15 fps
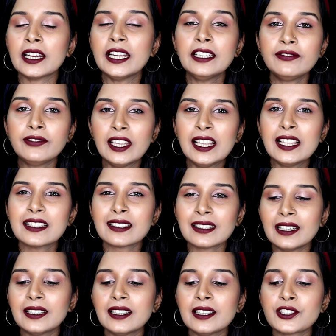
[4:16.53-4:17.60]
it feels a
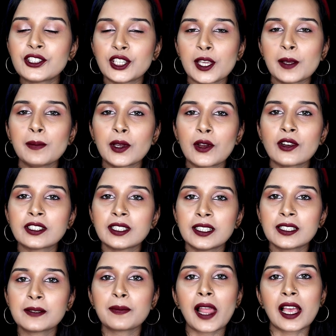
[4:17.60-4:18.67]
little cheap because it
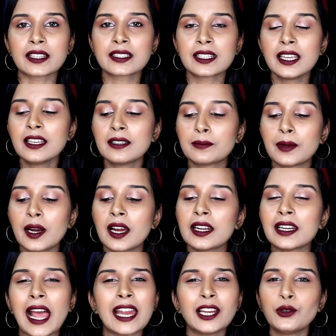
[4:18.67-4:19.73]
is plastic, but
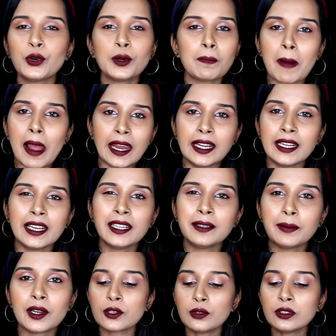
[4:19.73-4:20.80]
I don't mind it.
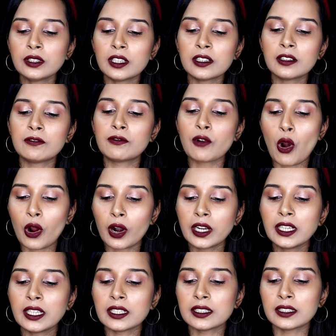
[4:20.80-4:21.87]
Also the
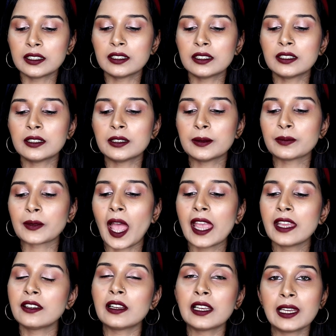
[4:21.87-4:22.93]
wand
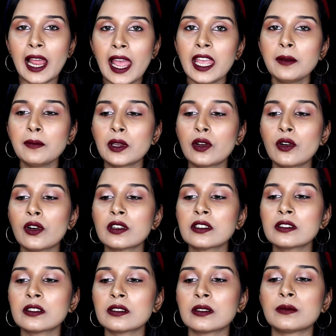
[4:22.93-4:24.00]
I really like because
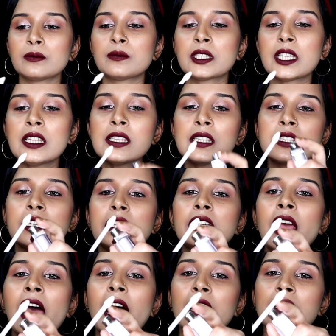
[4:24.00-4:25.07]
since it
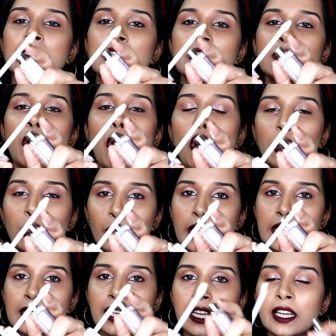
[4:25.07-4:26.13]
has this hollow
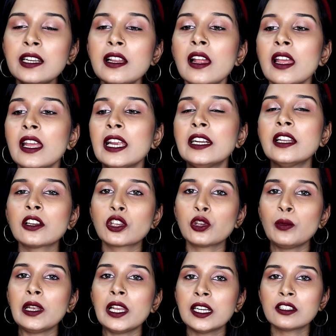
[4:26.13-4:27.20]
inside, it
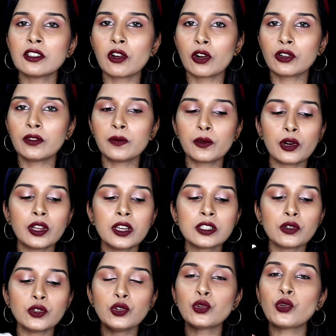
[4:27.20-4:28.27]
accumulates a lot of product,
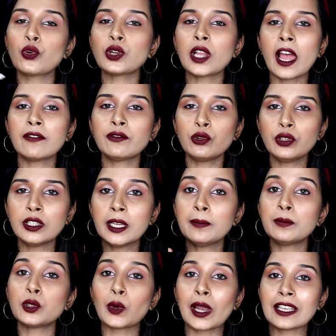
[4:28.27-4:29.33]
so you don't have to
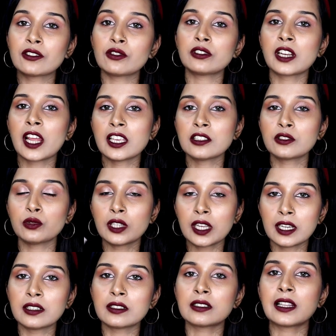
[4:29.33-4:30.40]
dip twice or thrice to
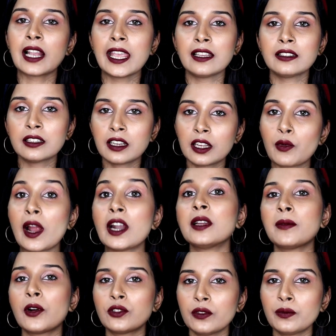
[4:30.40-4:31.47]
get like the required
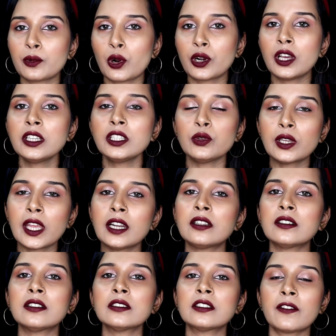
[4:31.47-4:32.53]
amount of product. You get
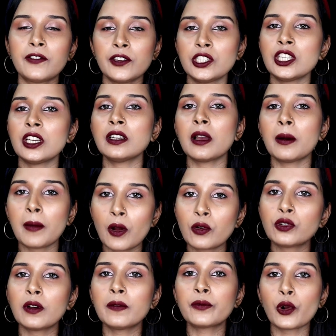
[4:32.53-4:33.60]
a sufficient
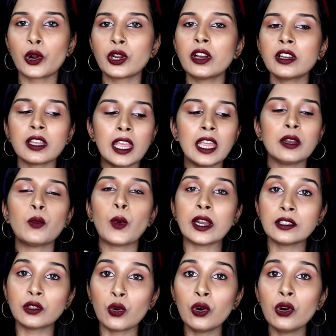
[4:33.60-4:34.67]
amount of product in
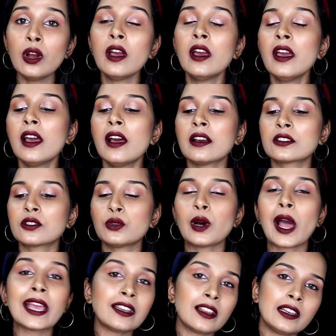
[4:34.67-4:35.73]
one go, so
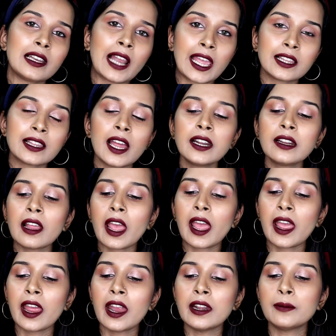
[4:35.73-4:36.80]
I really like that.
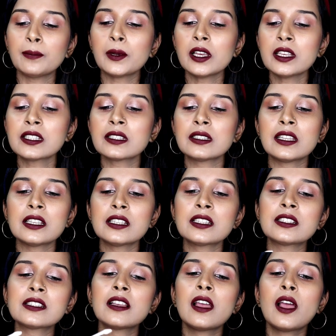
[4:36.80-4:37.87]
And plus
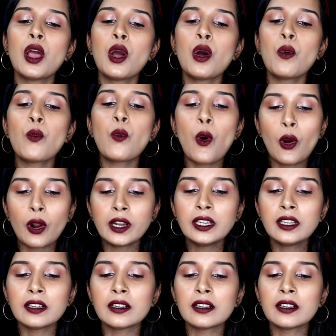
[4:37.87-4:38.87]
this wand